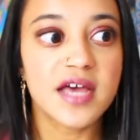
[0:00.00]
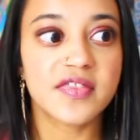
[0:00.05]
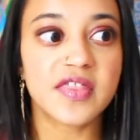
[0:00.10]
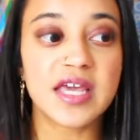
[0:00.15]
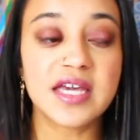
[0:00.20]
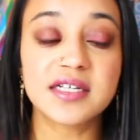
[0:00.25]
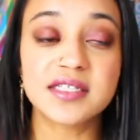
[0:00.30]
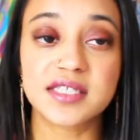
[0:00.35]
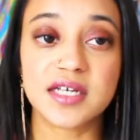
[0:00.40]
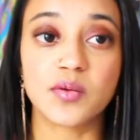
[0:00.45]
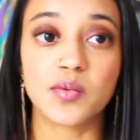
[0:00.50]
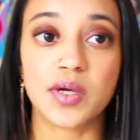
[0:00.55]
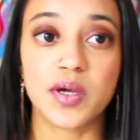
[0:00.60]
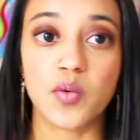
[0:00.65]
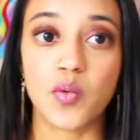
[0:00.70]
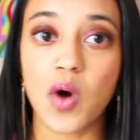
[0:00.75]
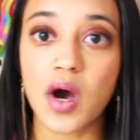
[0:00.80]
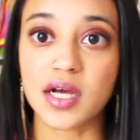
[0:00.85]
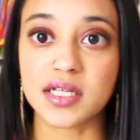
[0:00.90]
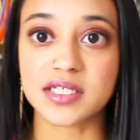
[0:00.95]
things that we
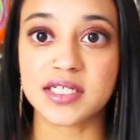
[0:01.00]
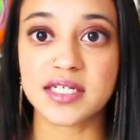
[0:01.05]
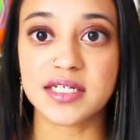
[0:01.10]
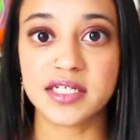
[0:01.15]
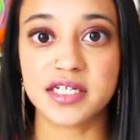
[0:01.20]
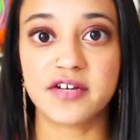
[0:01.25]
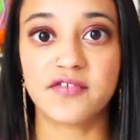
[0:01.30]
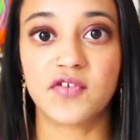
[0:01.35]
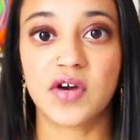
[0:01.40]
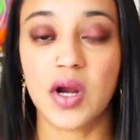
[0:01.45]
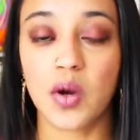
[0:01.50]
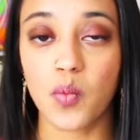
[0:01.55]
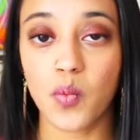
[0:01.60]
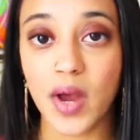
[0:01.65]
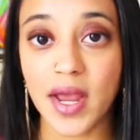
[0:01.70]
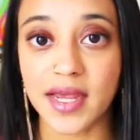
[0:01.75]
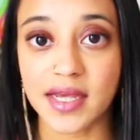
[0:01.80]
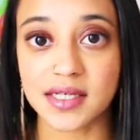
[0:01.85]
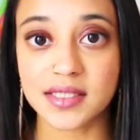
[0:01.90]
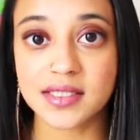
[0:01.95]
want in different
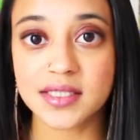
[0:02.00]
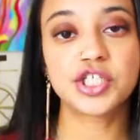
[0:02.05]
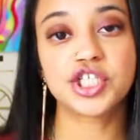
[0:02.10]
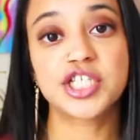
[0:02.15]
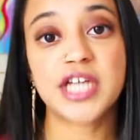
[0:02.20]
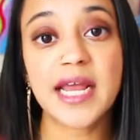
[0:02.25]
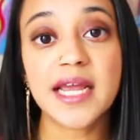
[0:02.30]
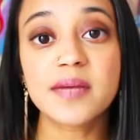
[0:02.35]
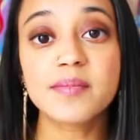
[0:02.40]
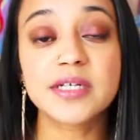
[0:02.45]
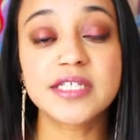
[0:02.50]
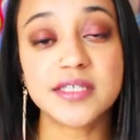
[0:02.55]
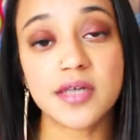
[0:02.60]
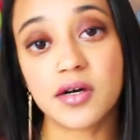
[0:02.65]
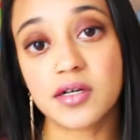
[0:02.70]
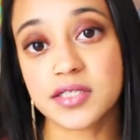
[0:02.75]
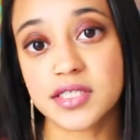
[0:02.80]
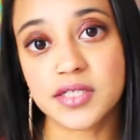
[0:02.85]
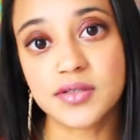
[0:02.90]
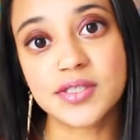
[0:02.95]
ways. Shame is
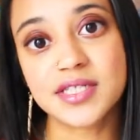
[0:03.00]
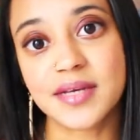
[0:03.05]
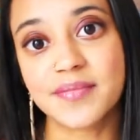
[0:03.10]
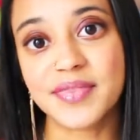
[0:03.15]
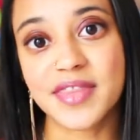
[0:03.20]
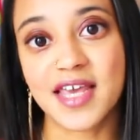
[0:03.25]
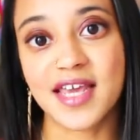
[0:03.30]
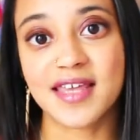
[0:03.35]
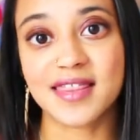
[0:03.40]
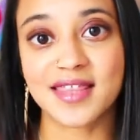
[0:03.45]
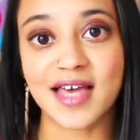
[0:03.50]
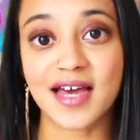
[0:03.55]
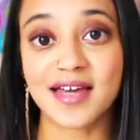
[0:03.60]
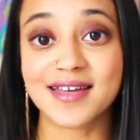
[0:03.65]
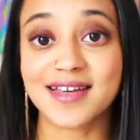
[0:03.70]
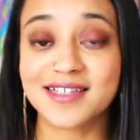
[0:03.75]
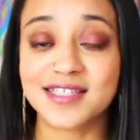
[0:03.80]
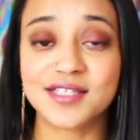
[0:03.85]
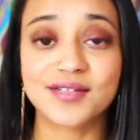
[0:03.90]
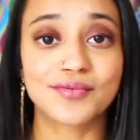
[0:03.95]
also something that
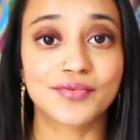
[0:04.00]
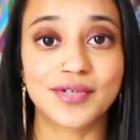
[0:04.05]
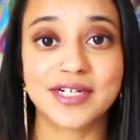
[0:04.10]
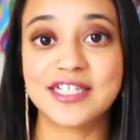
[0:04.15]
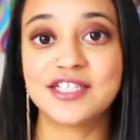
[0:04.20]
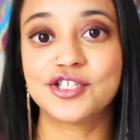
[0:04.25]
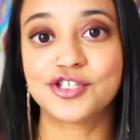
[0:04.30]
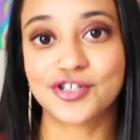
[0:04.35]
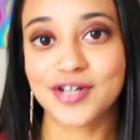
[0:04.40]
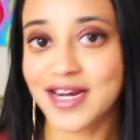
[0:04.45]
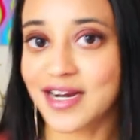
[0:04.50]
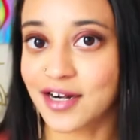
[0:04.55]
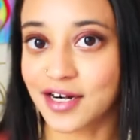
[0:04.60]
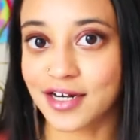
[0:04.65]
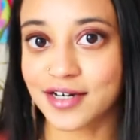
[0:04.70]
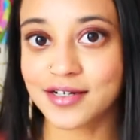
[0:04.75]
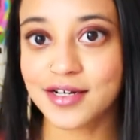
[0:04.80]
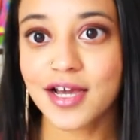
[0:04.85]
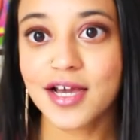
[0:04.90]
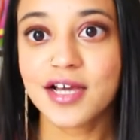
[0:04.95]
gets
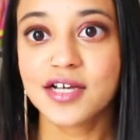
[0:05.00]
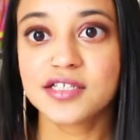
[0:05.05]
re-triggered.